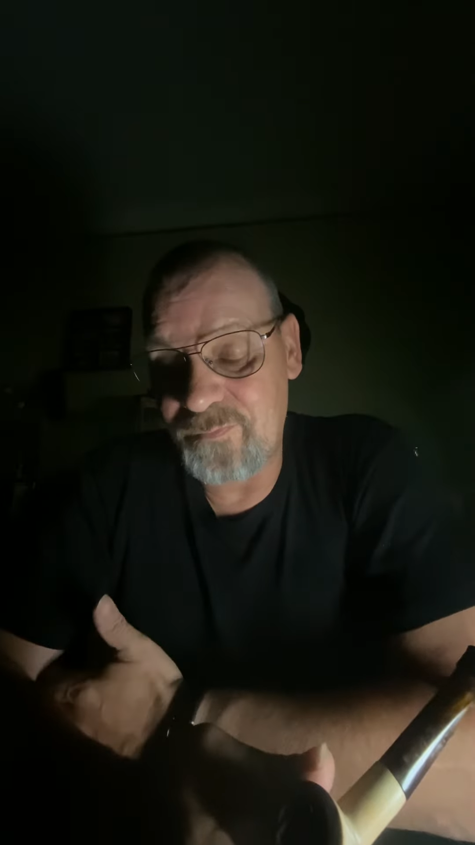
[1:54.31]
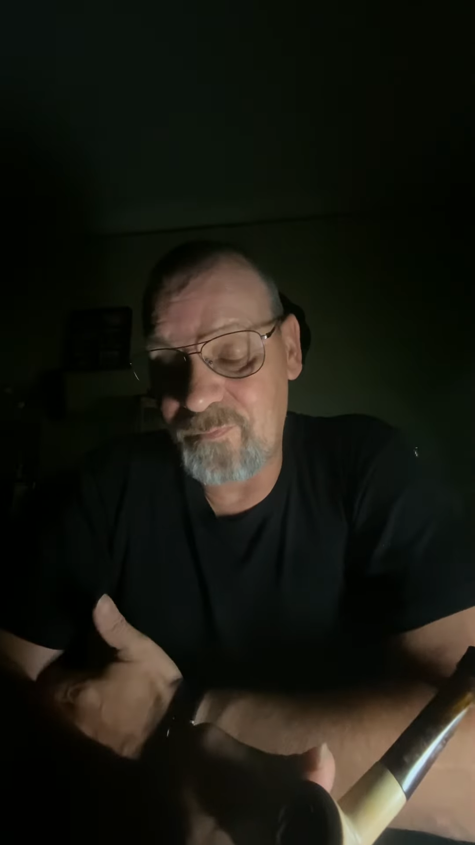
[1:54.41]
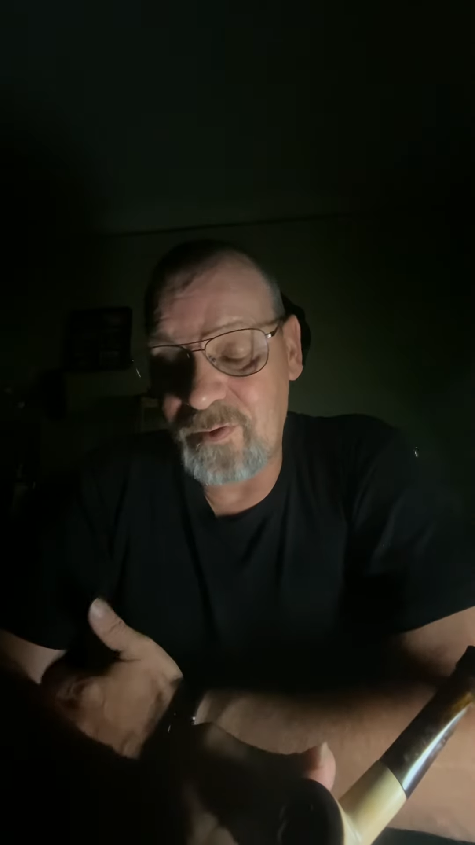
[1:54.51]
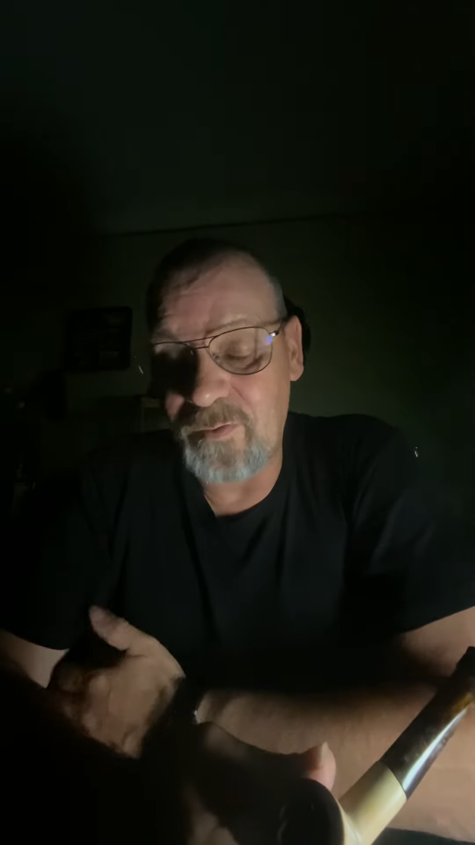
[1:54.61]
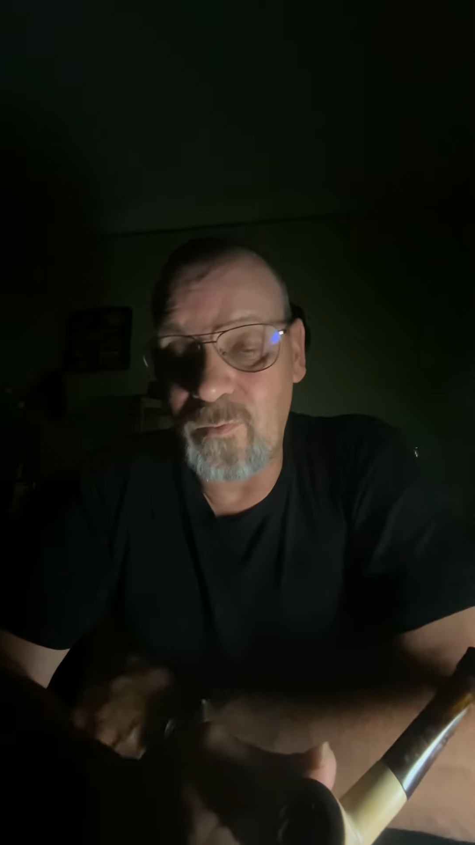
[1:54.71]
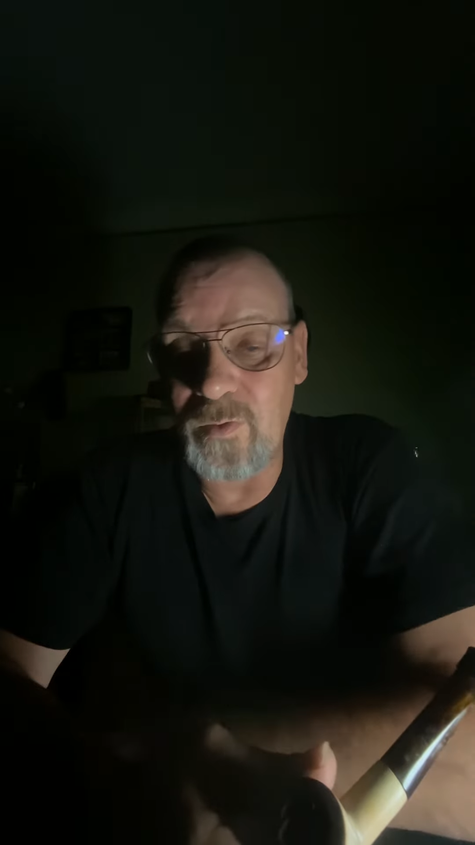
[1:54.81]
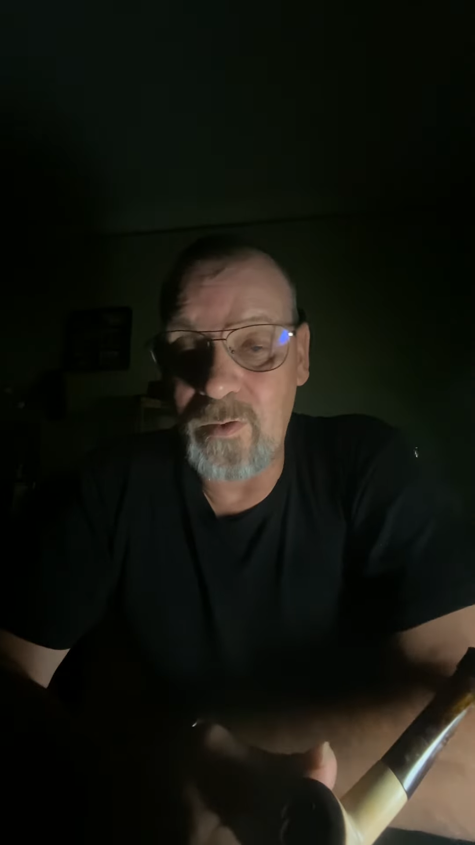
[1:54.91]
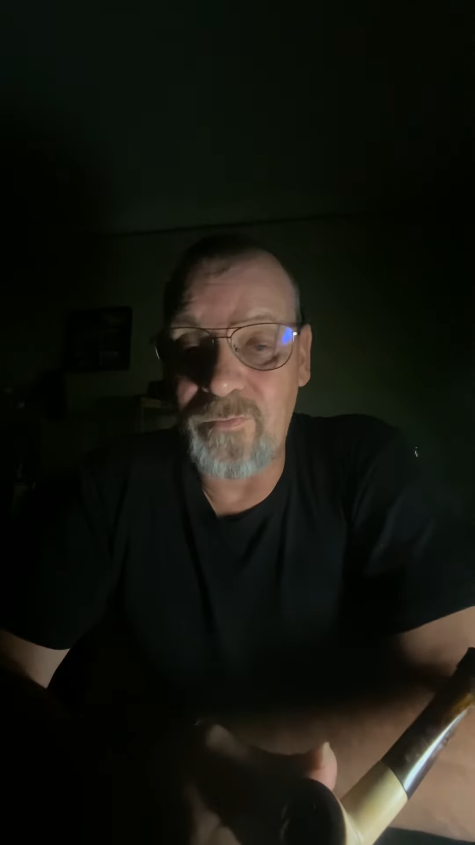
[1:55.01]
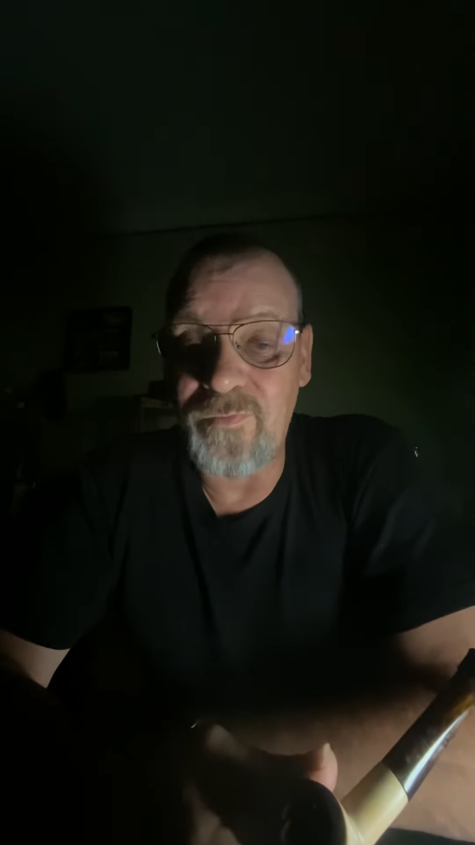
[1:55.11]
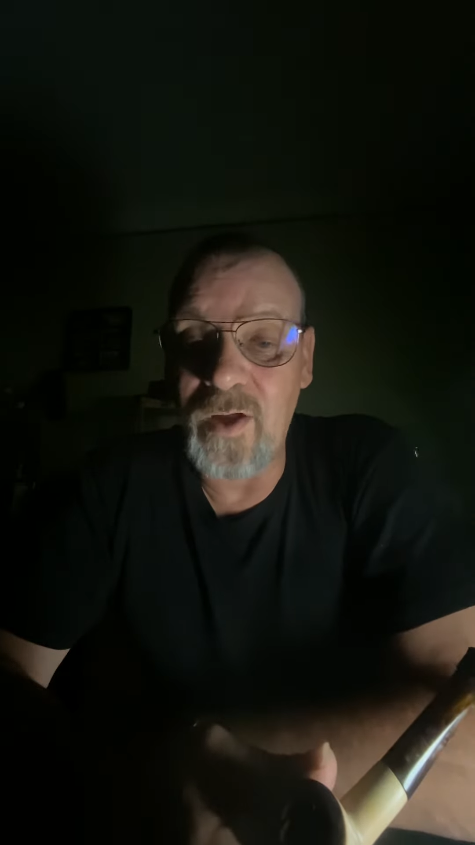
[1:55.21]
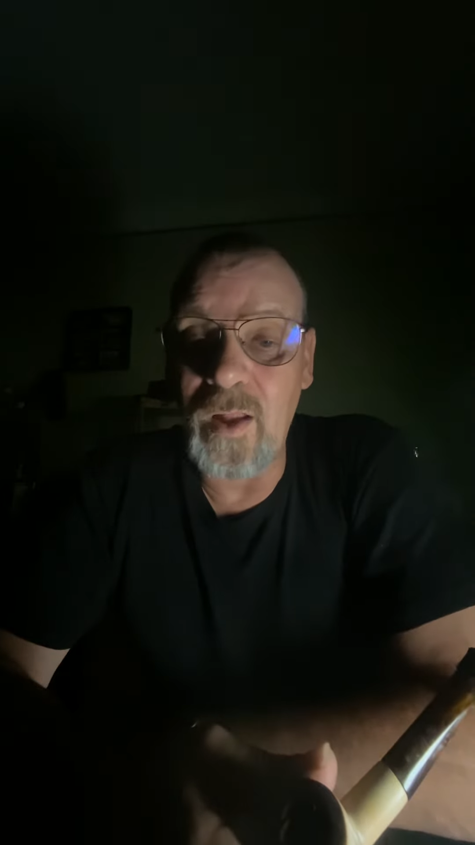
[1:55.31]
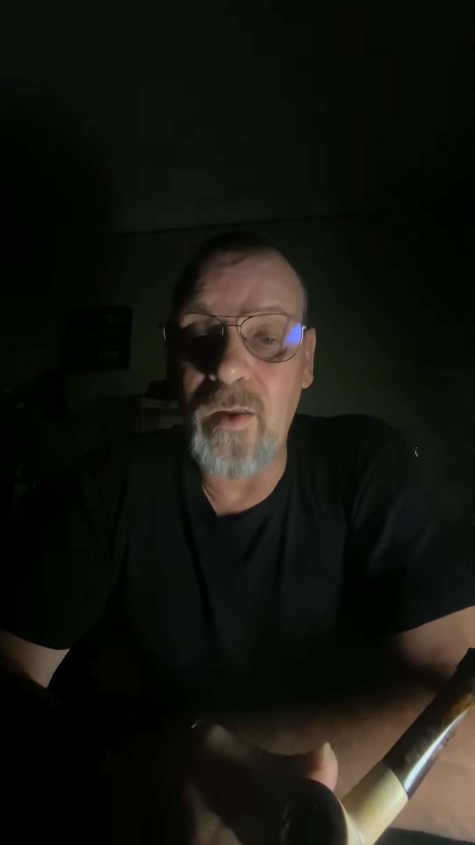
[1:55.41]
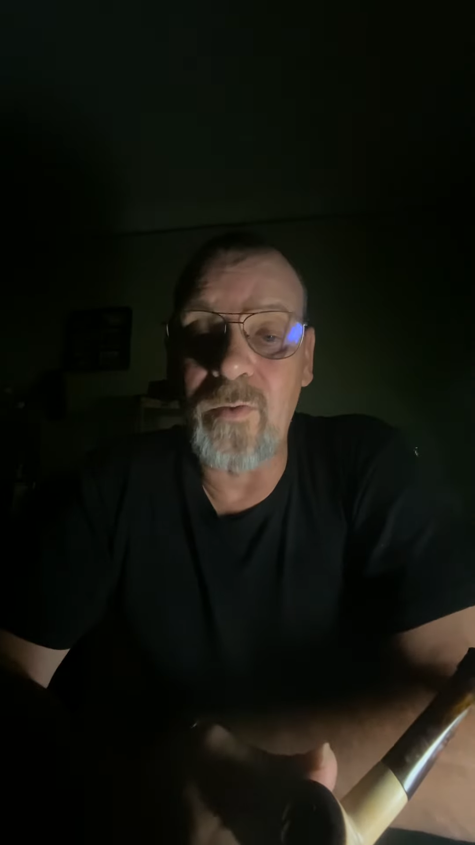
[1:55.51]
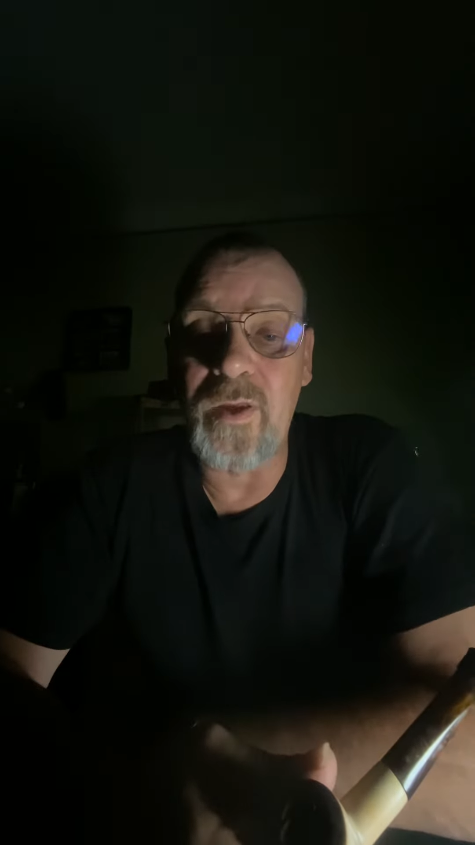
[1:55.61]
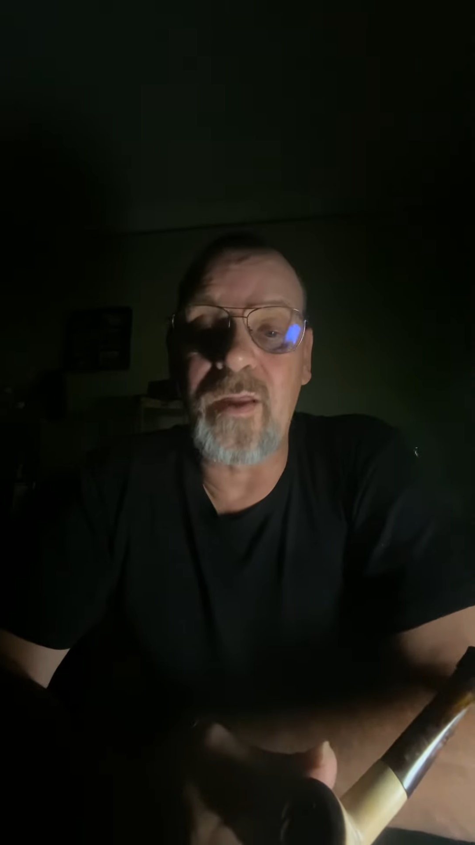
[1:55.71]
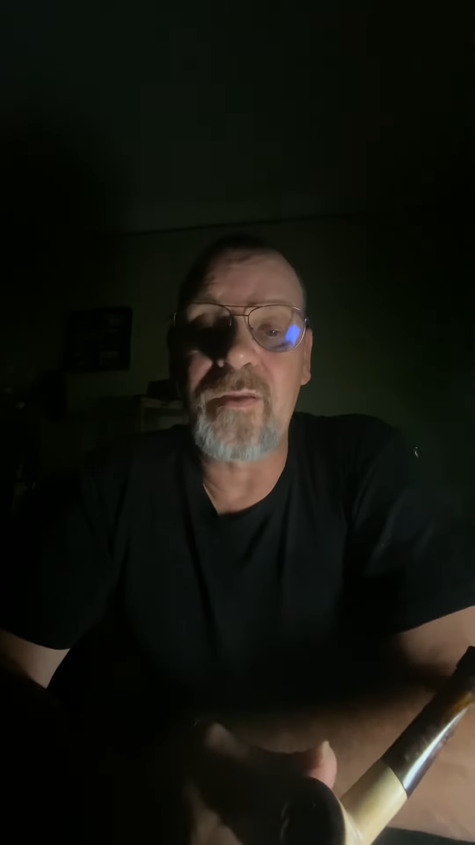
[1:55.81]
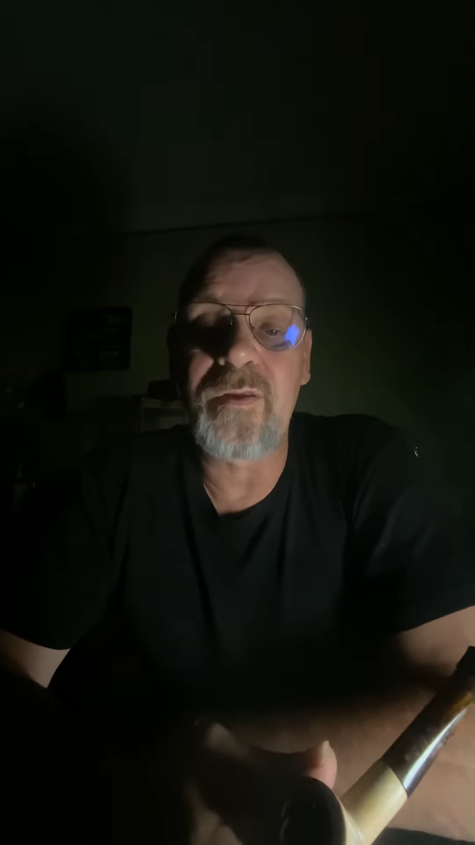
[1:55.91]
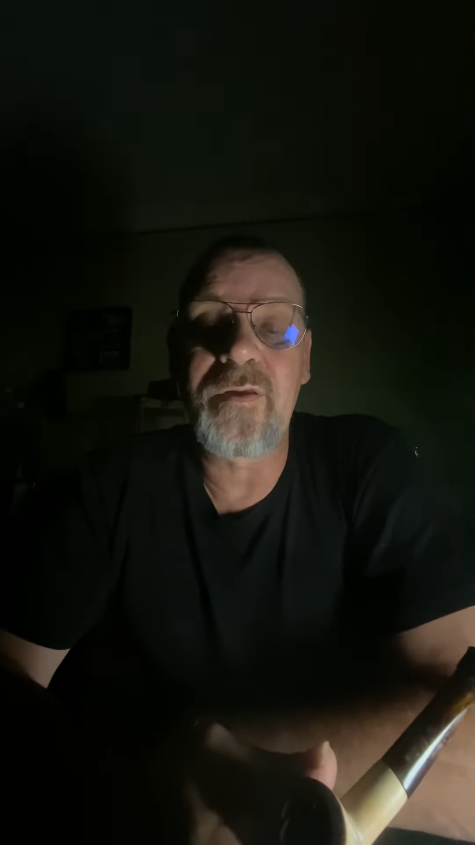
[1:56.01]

will follow that